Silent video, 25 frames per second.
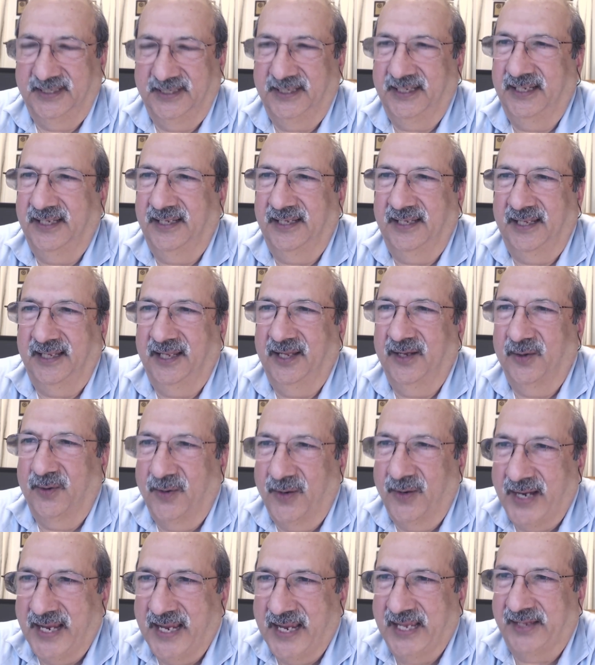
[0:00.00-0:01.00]
the
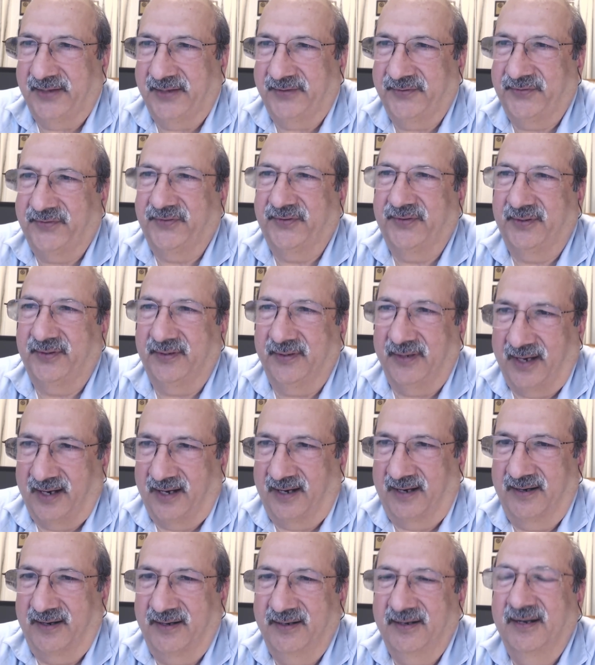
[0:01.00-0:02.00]
EOS
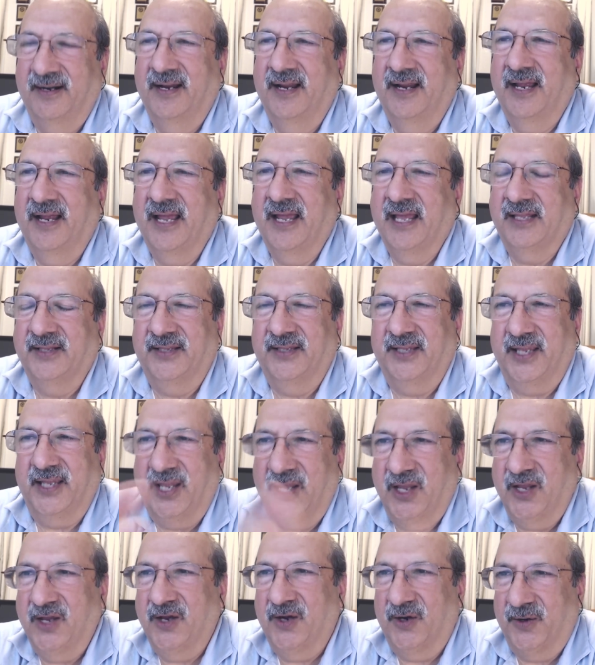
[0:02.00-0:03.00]
R,
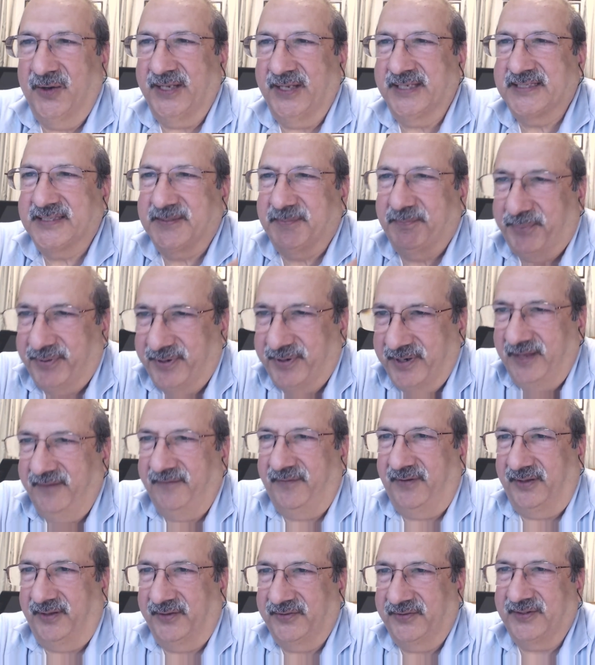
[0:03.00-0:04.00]
the EOS
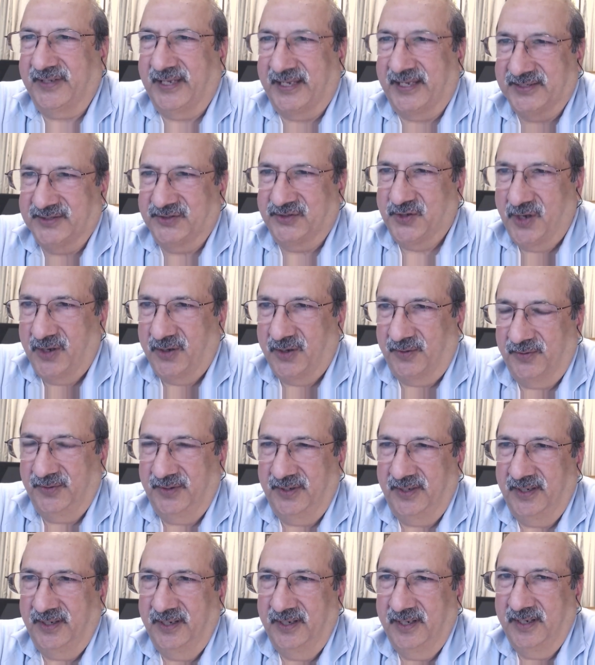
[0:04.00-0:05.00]
previous as
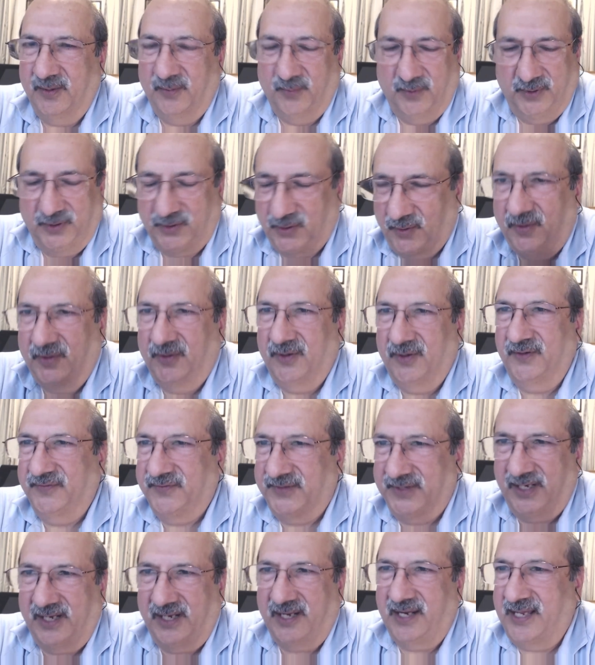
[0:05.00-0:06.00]
known, with all
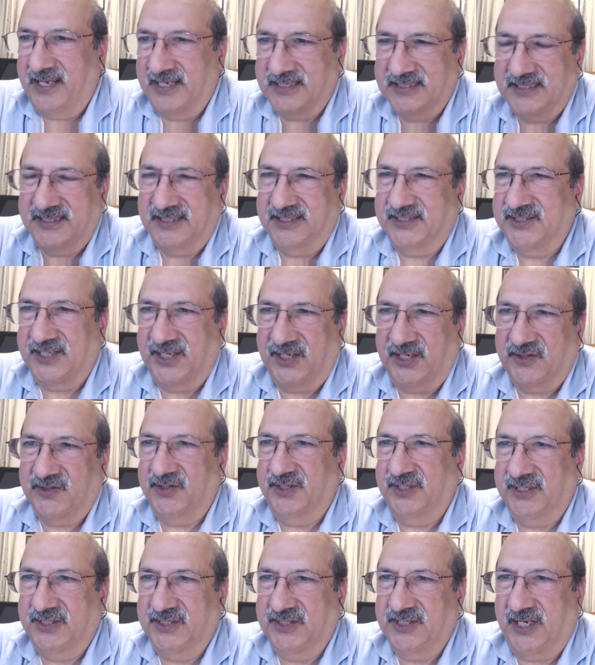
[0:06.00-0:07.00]
of the glass,
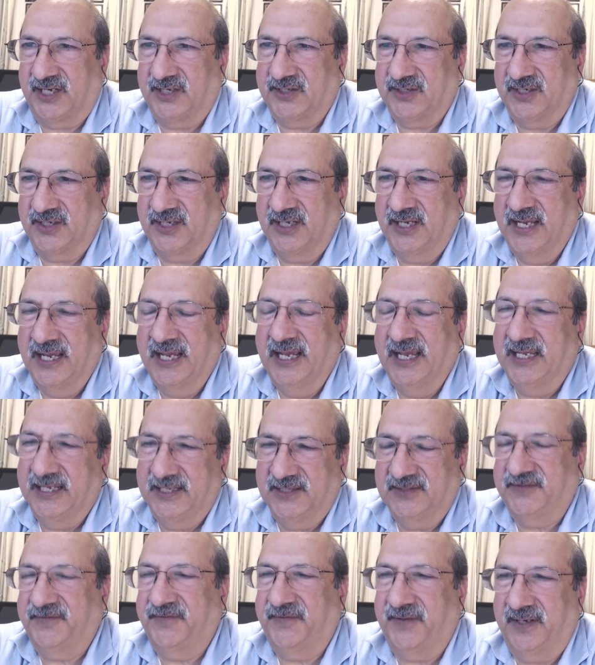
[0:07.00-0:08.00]
etc., etc.,
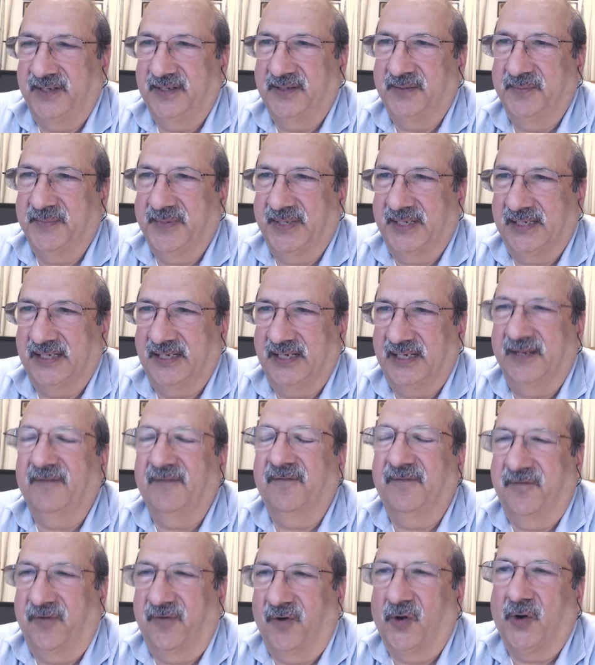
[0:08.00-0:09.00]
is
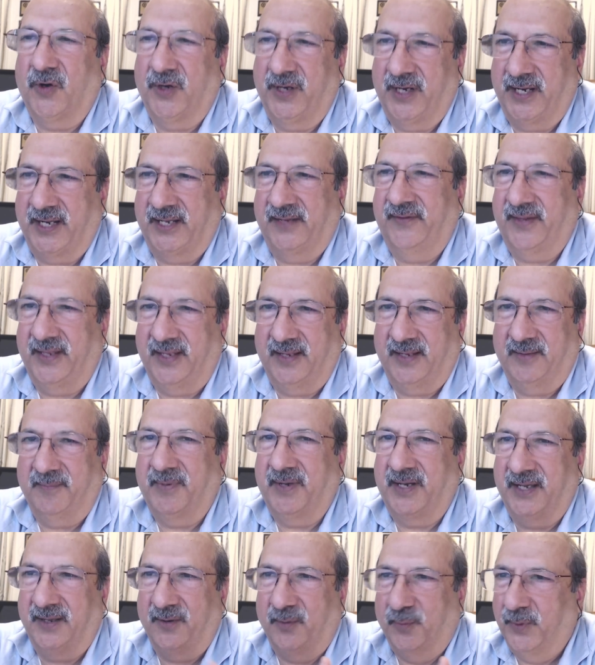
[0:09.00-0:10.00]
fundamentally flawed and
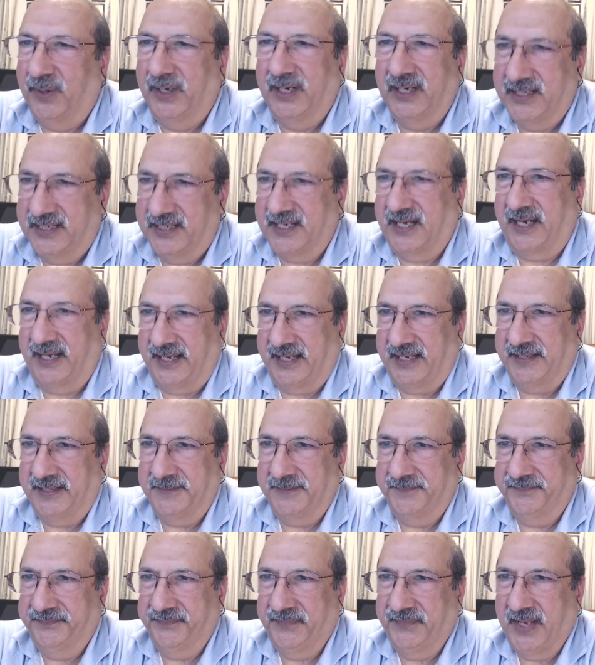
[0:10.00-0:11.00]
thereby will
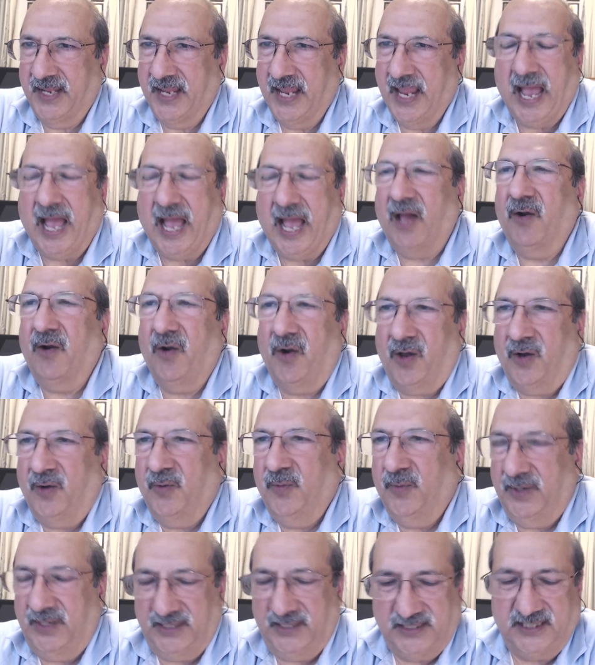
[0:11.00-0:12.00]
die. Yeah. How
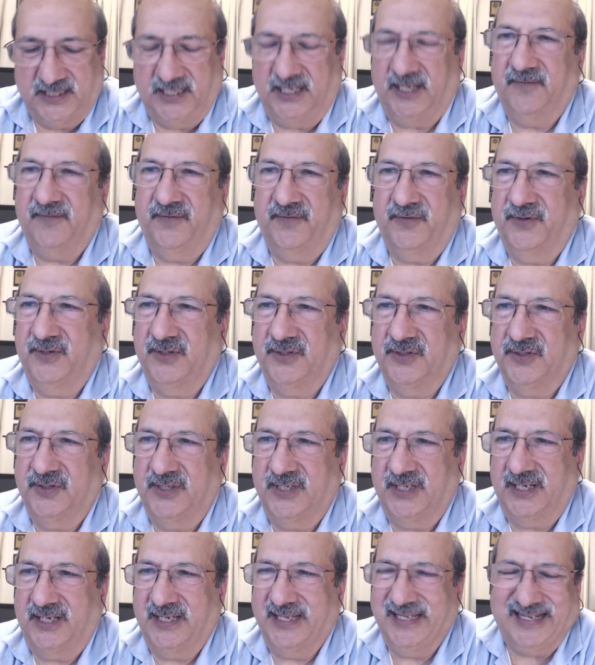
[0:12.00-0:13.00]
long will it take for it
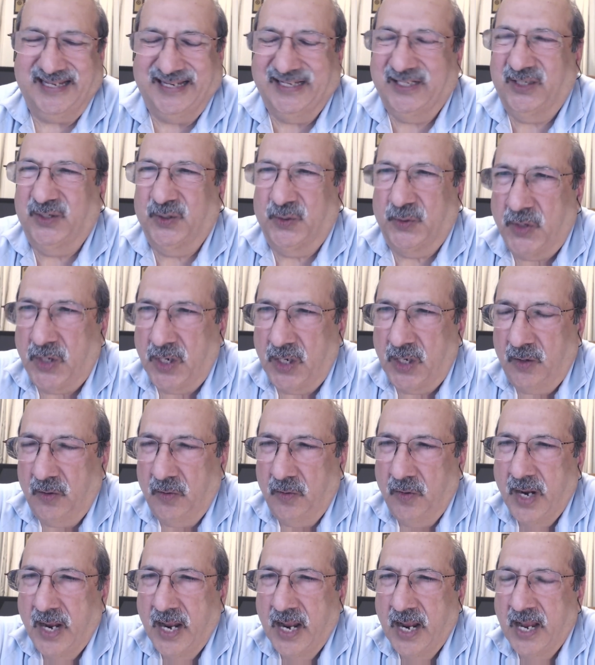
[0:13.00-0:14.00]
to die? I don't
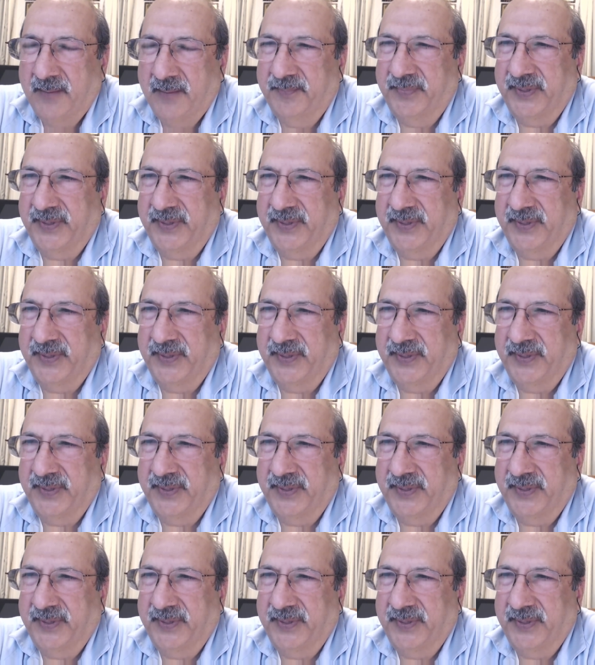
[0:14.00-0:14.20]
know.